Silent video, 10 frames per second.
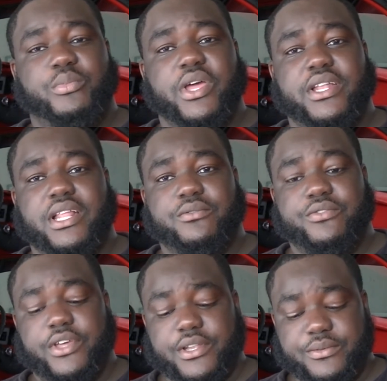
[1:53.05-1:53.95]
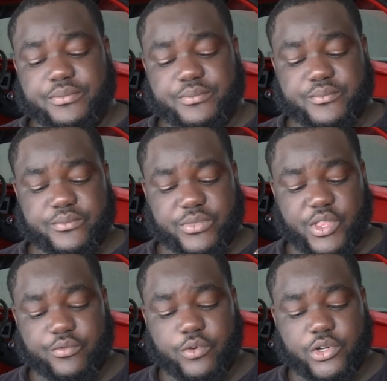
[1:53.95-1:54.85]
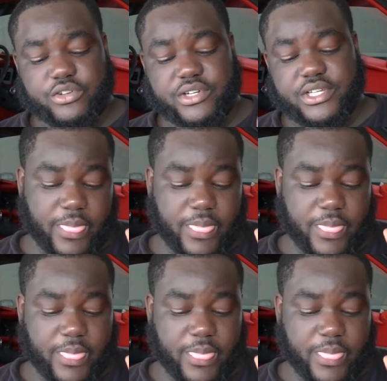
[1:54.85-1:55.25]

pan that'll fit for your needs.